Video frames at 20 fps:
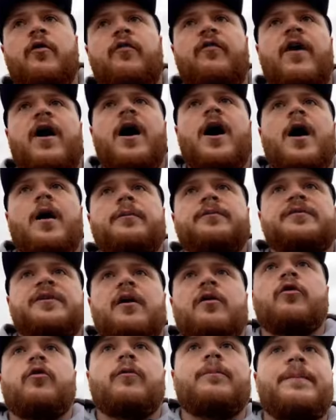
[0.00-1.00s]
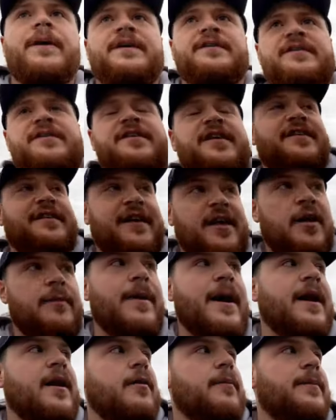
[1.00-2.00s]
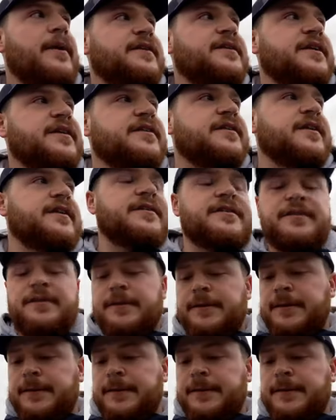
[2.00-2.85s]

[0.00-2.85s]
farms, local businesses, independent businesses.